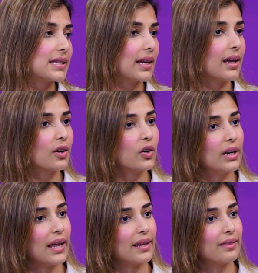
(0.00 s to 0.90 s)
sick or
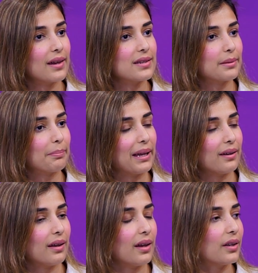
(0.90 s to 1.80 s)
like there's a play
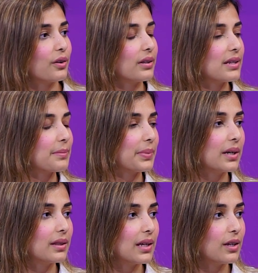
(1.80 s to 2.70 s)
date or there's a
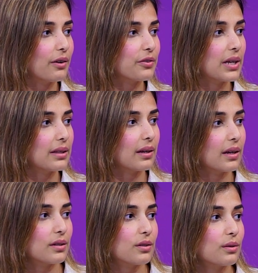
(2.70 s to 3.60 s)
birthday you have to take the
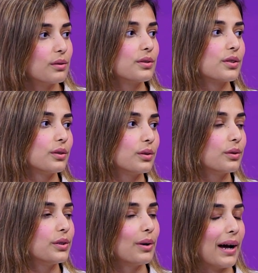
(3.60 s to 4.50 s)
kid to.
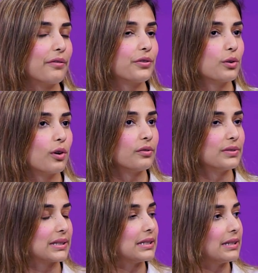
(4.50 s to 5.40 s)
So you have to
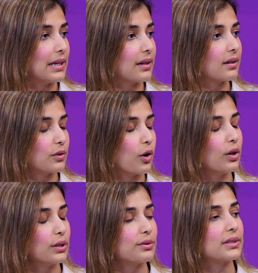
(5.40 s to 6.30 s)
obviously take
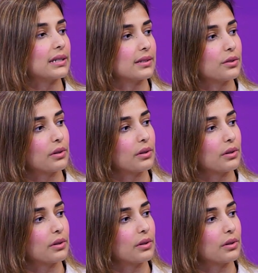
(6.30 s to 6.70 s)
all those things into